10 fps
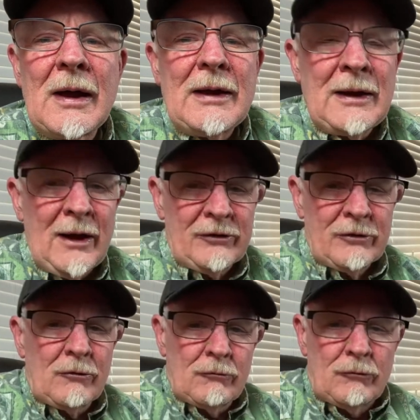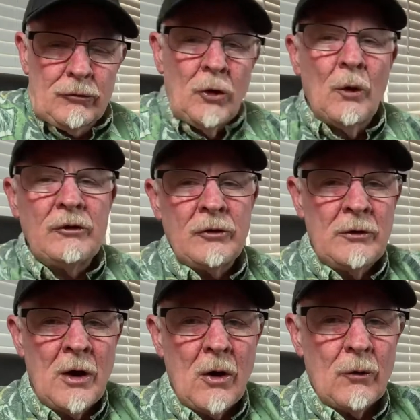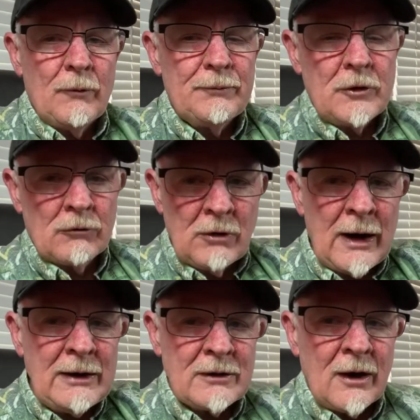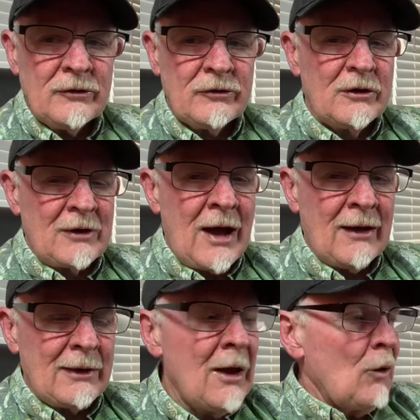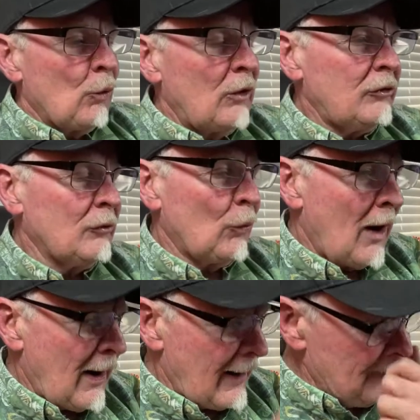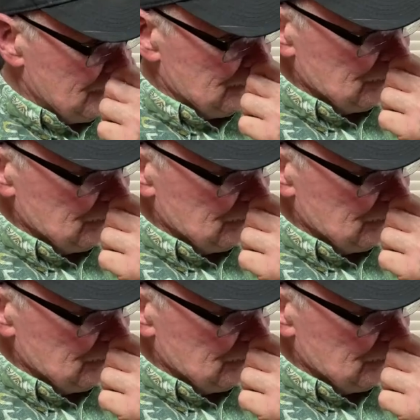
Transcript: Yes, do what you know. You're right, Nash, exactly. Which is why